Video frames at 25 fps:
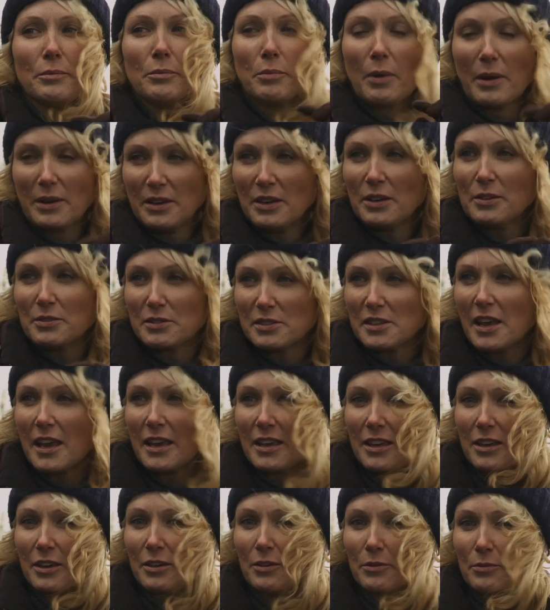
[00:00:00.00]
When you
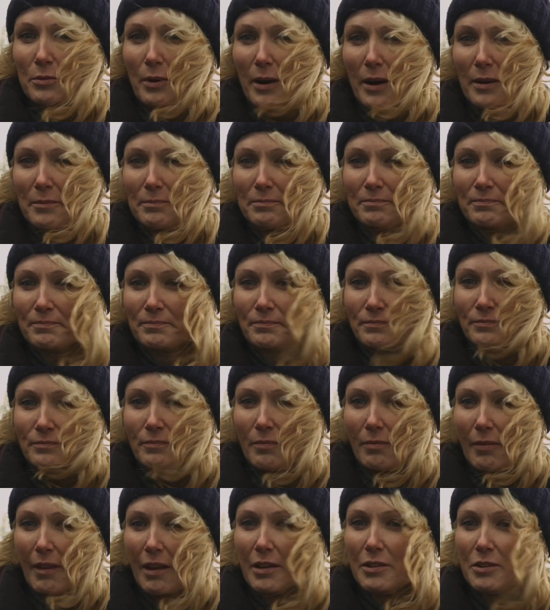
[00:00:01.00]
say you
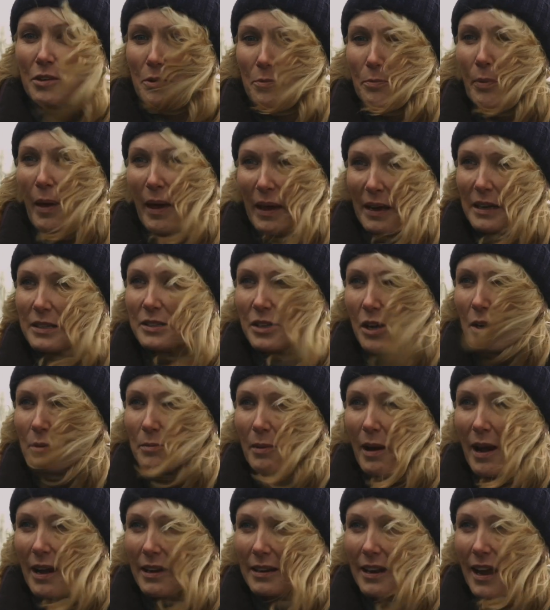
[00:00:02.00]
picked
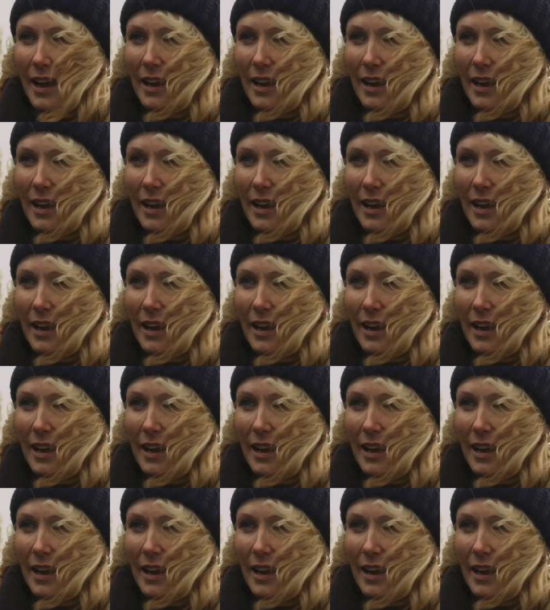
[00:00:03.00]
up Aunt